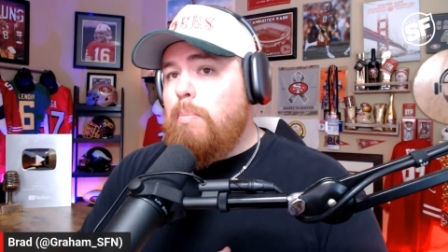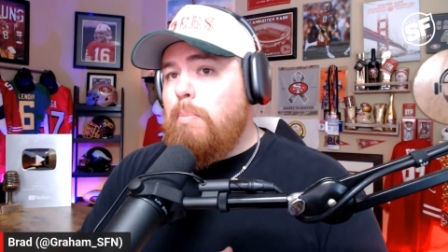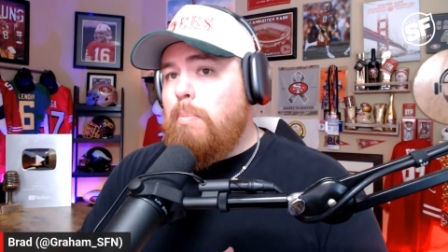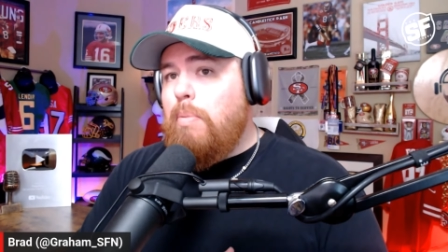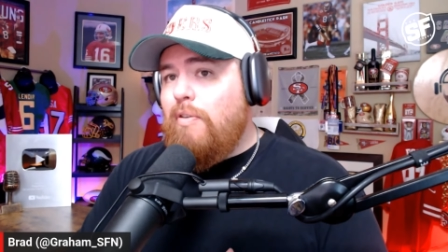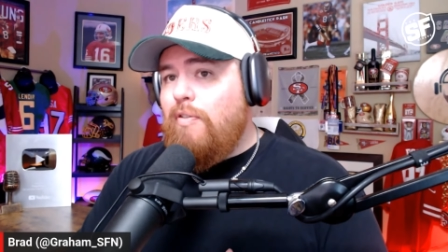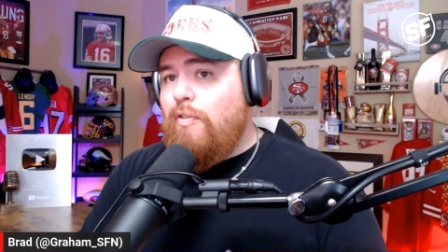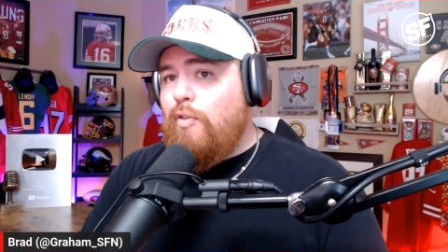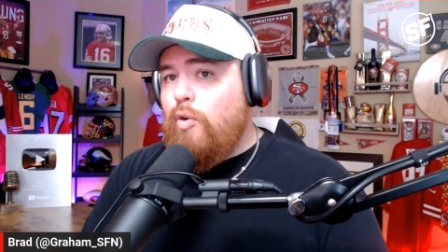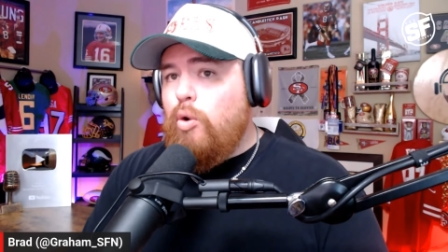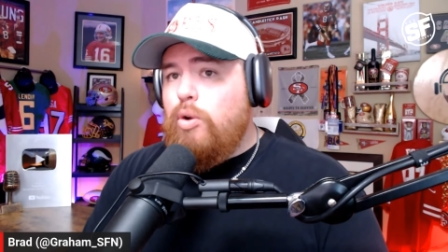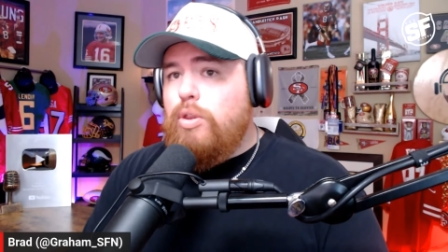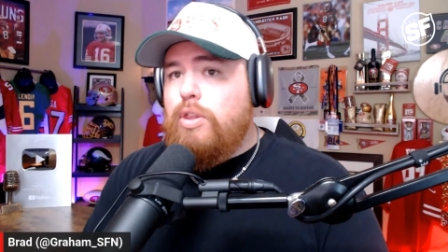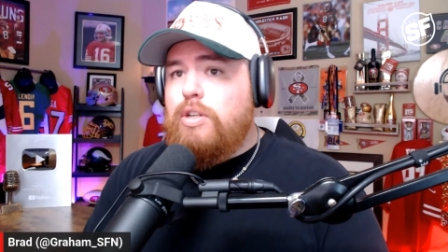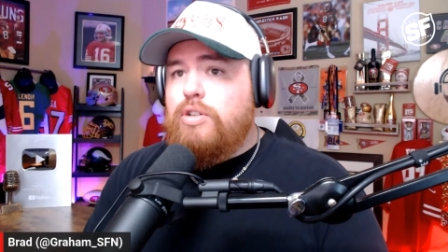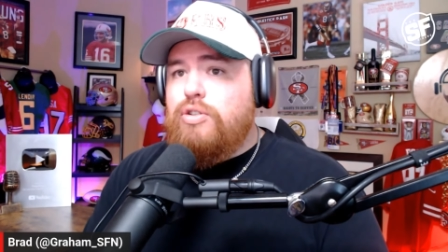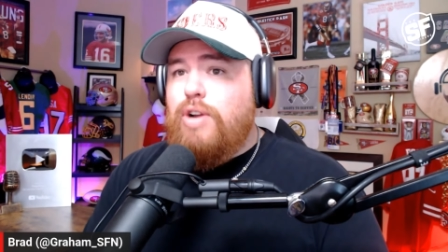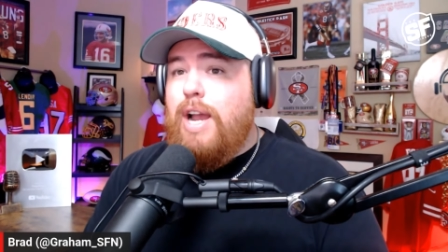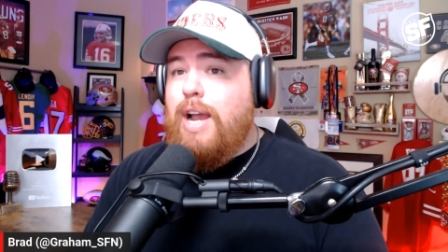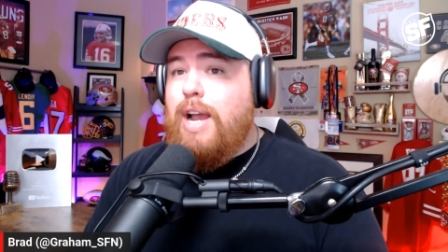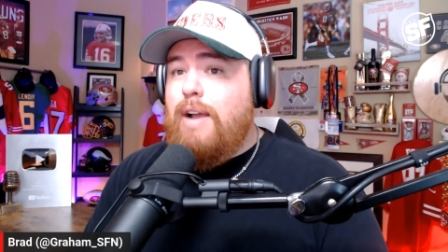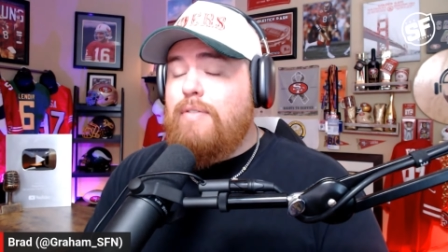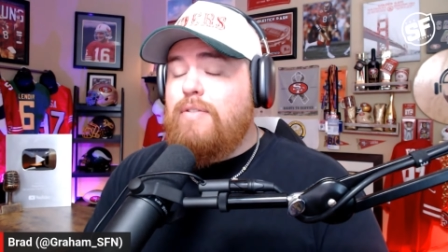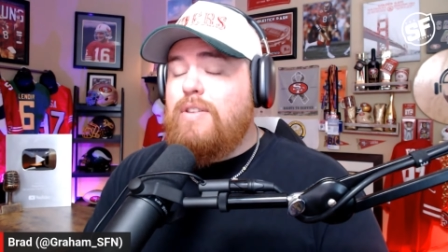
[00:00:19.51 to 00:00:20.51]
before the
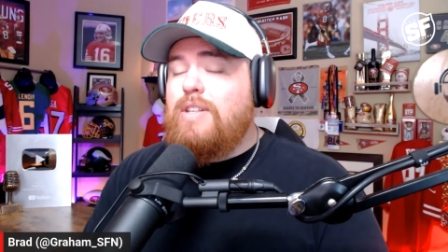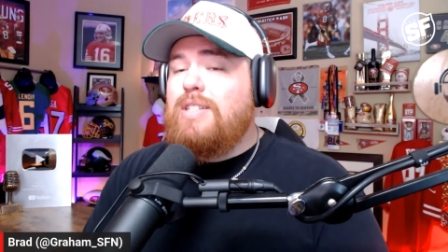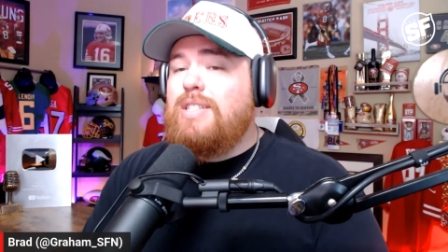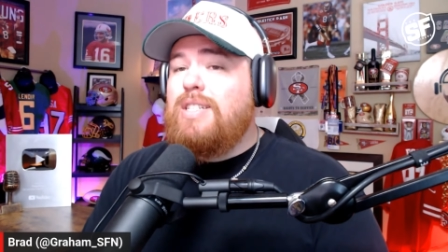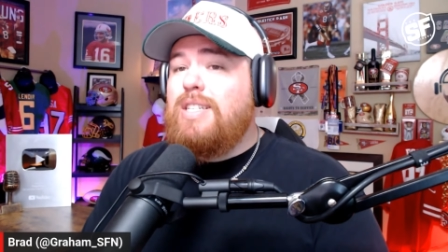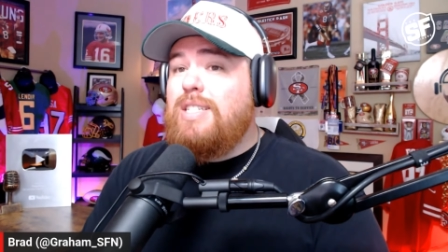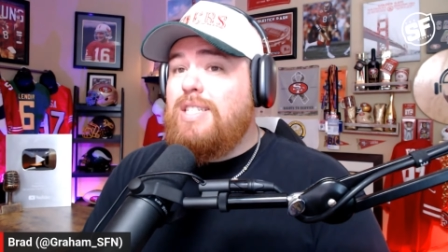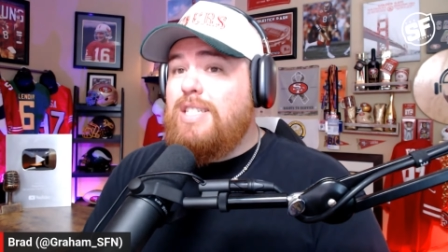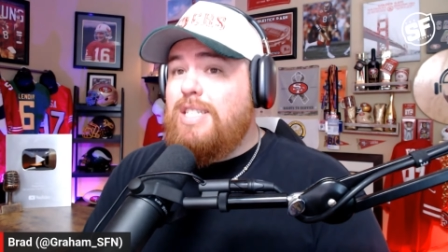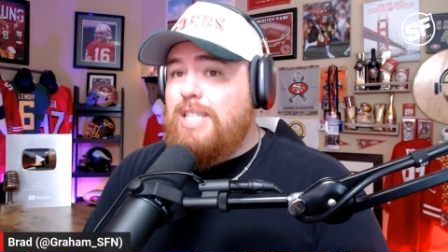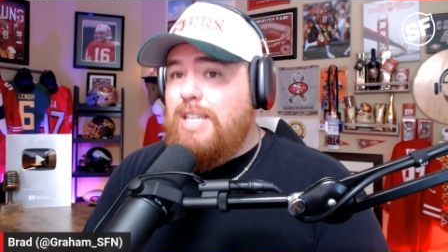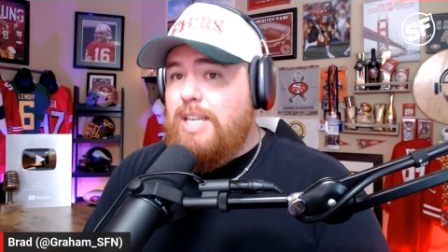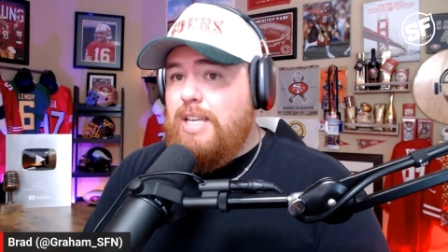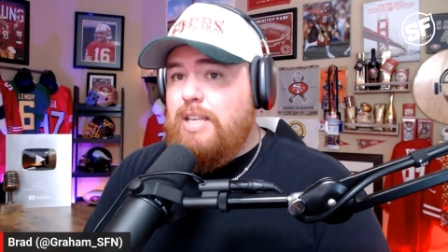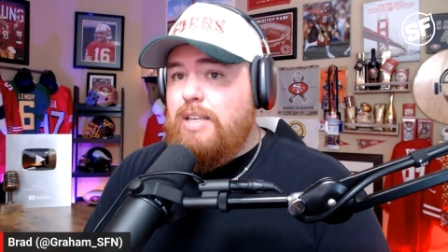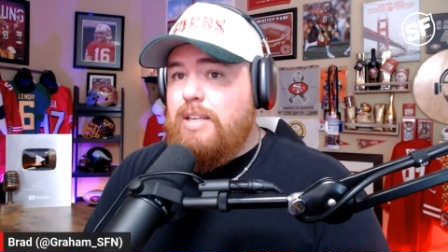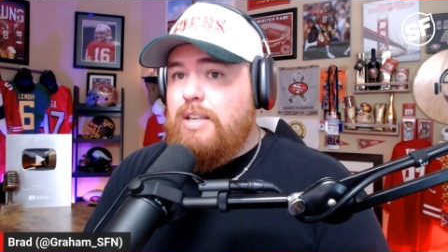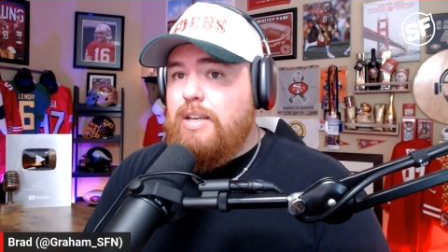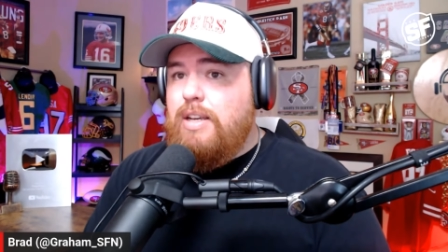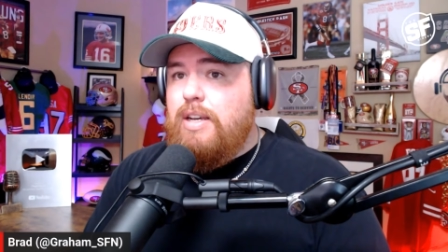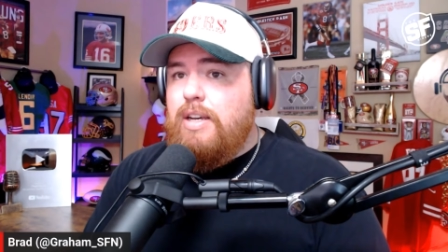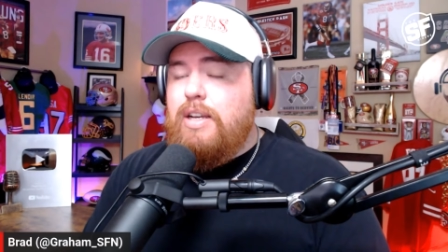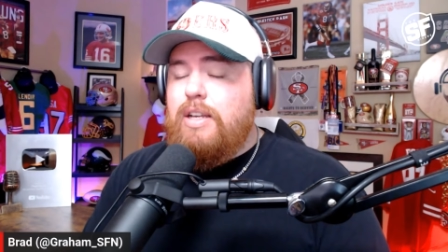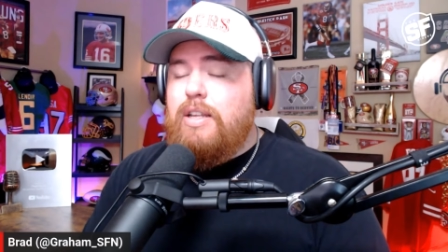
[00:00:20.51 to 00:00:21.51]
draft to see
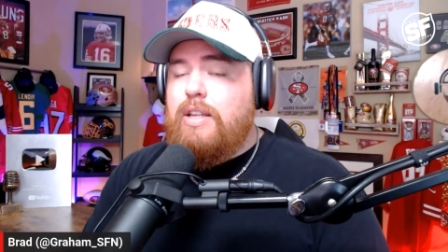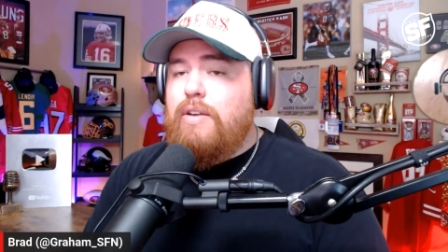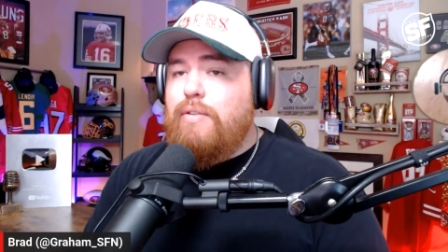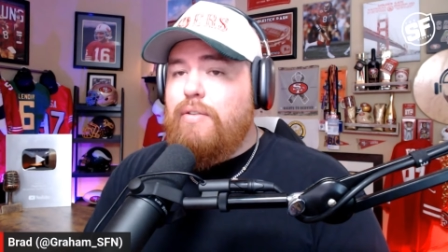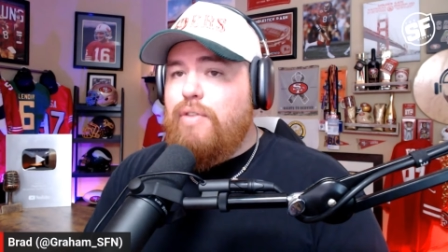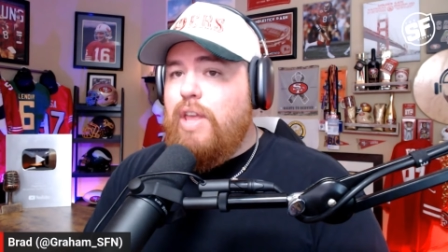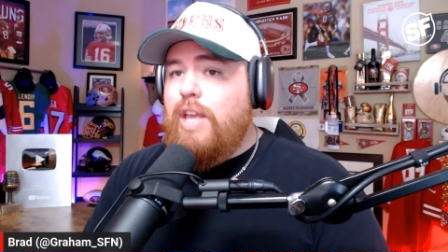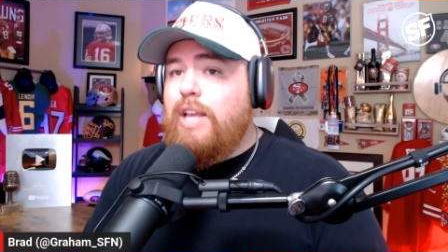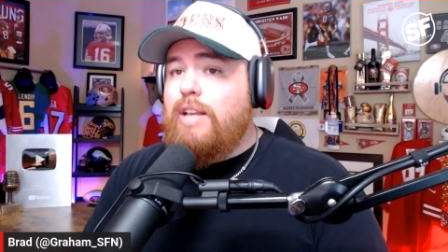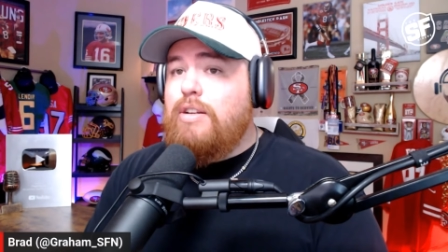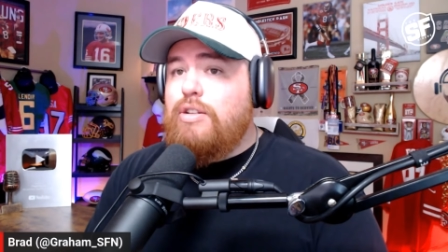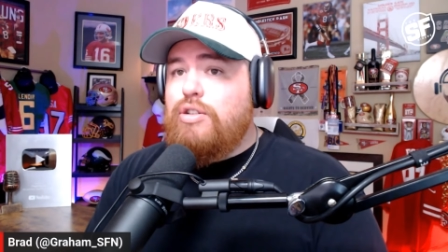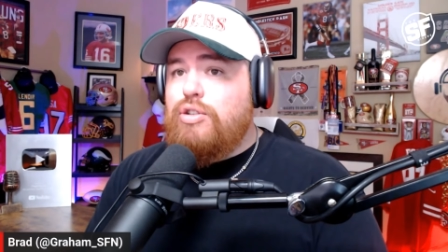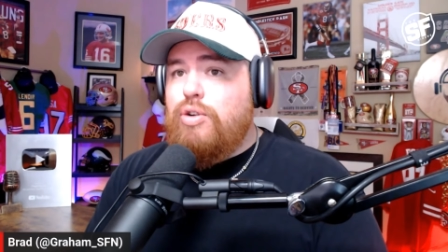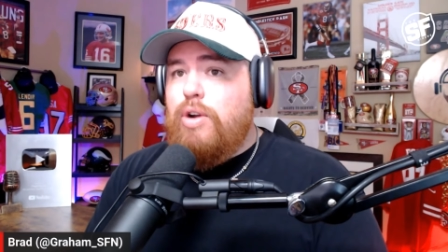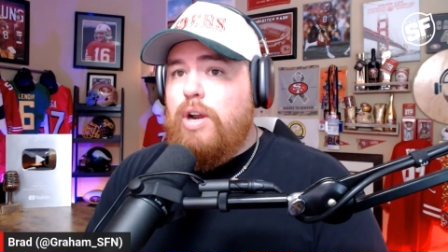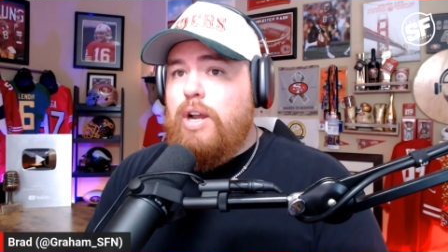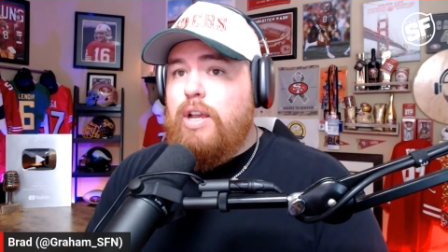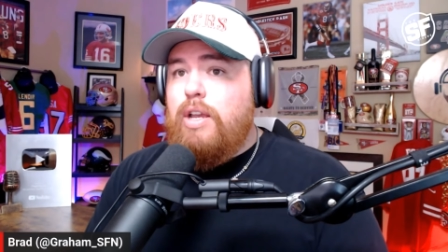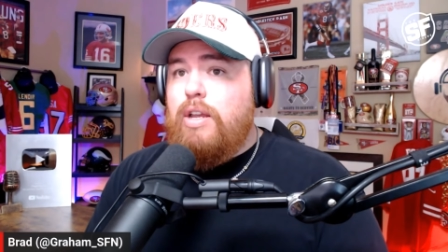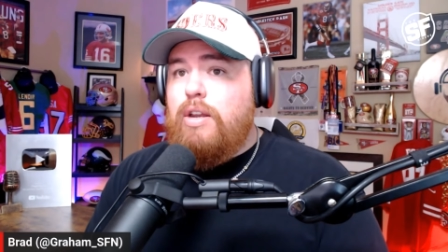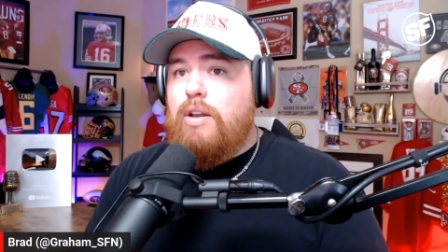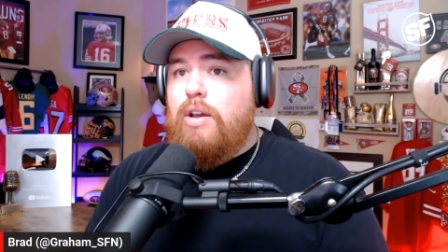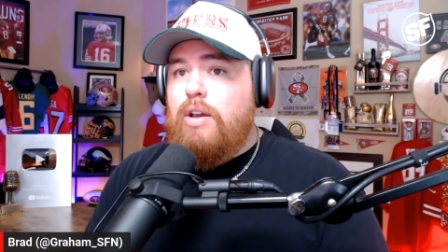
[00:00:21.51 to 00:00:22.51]
if they could
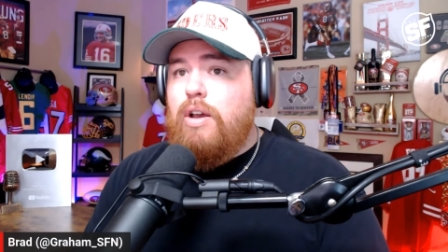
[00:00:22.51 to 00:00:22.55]
trade